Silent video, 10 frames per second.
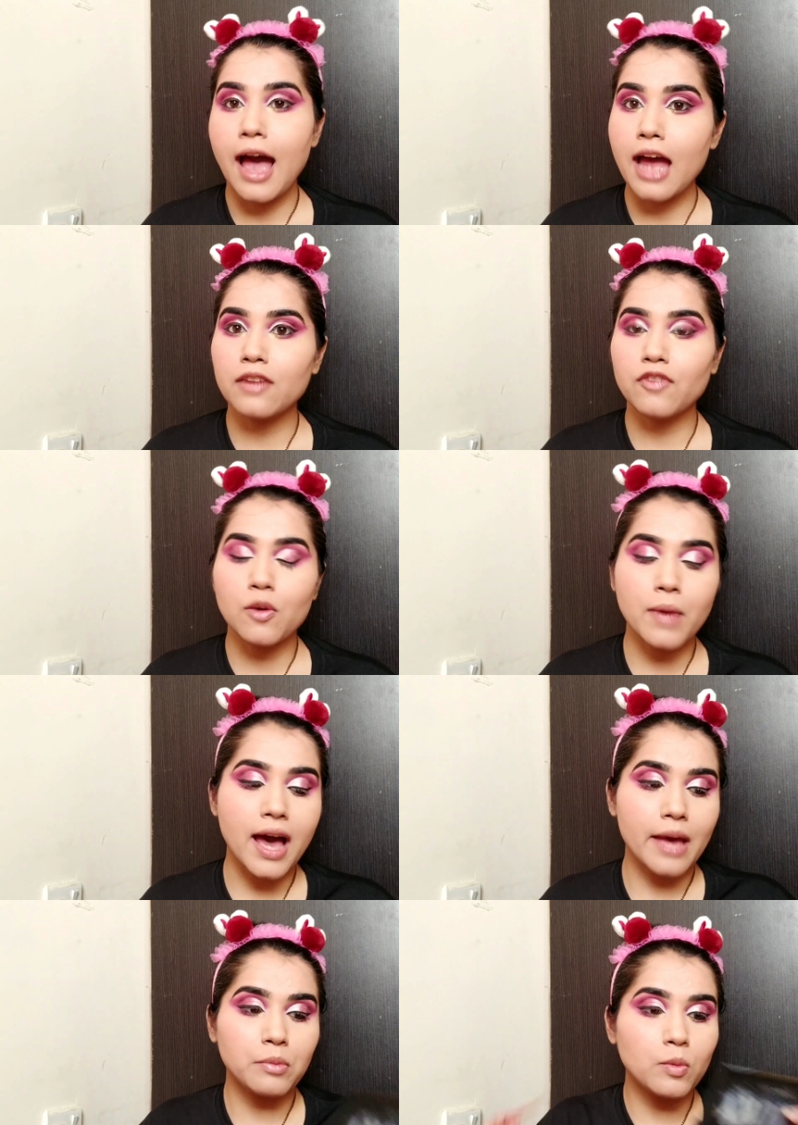And for my
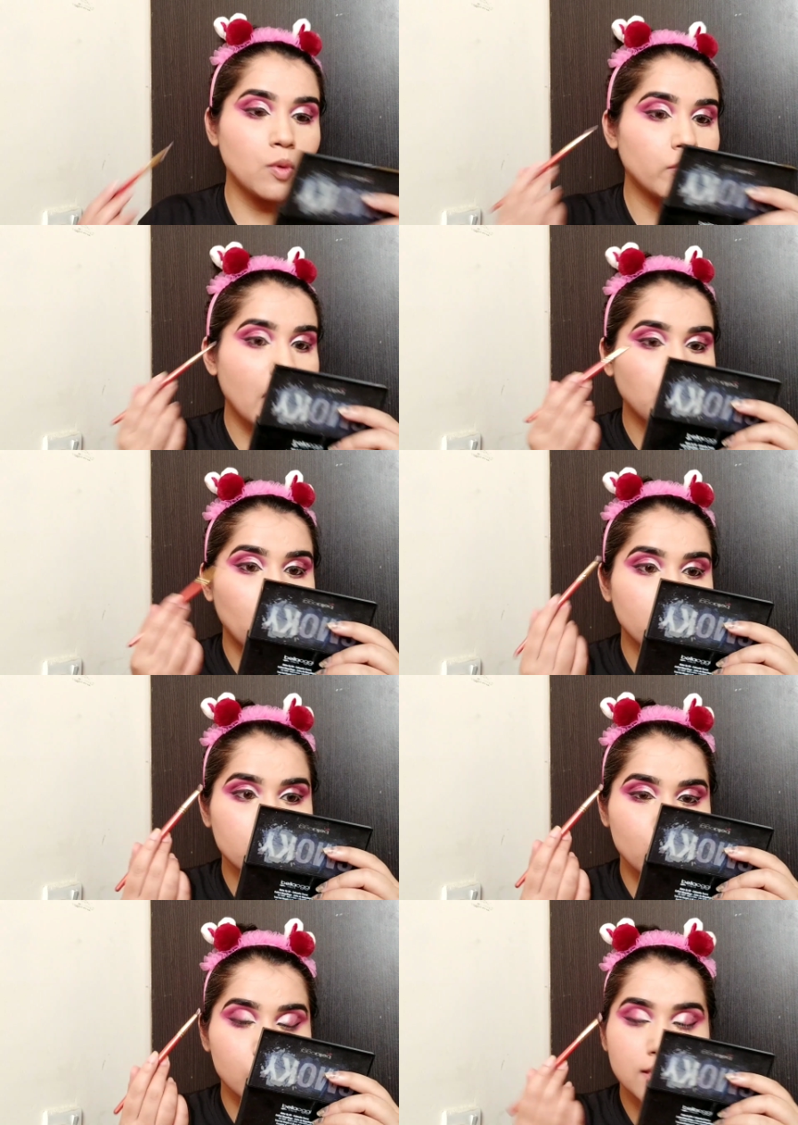eyebrow bone I'm going
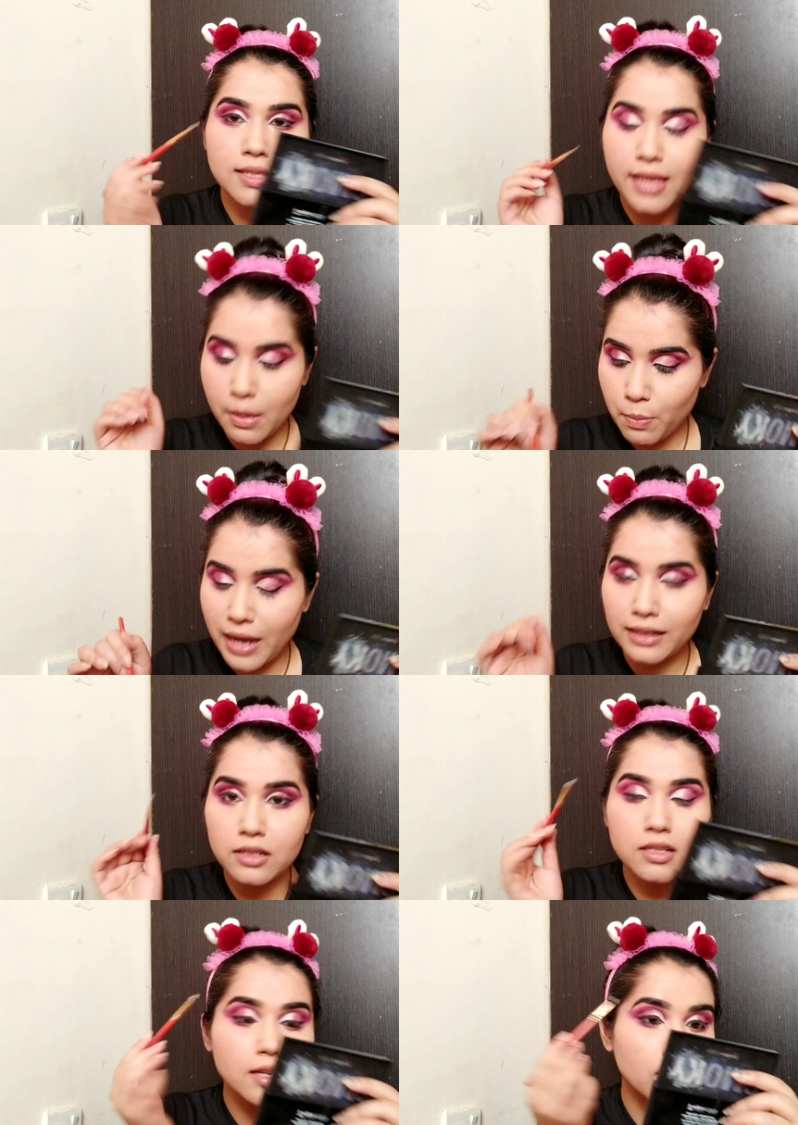to use the same
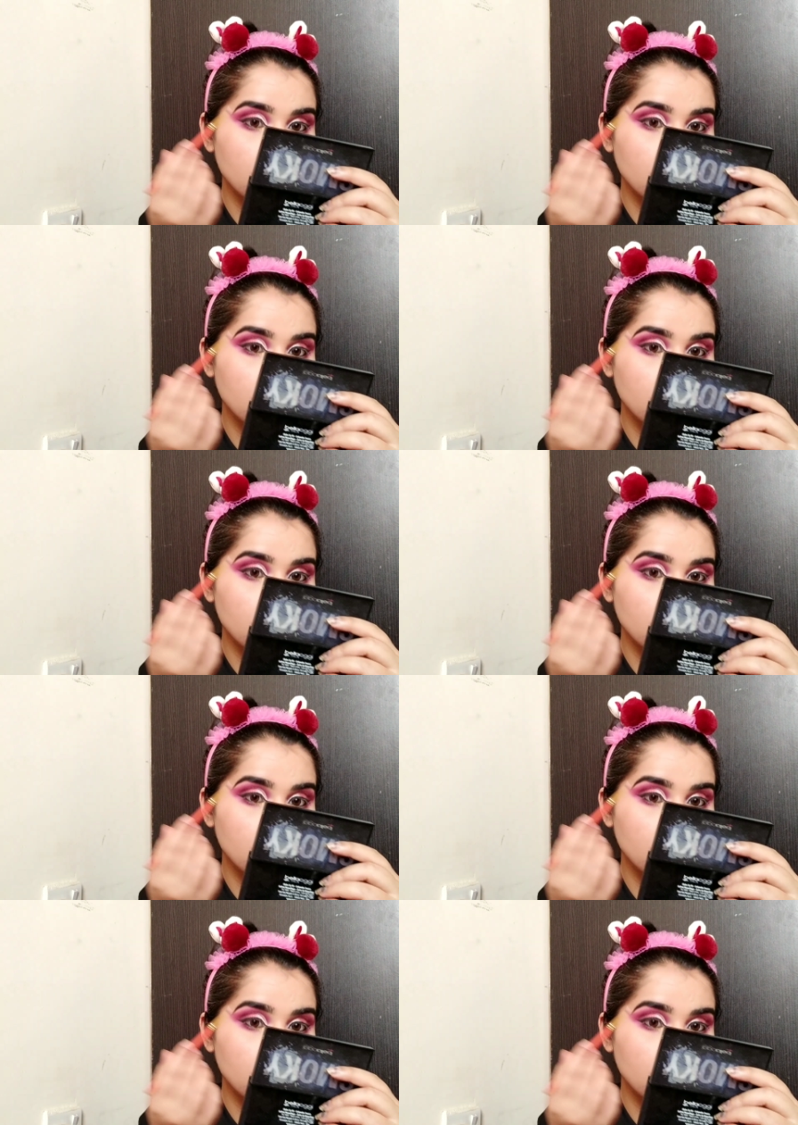palette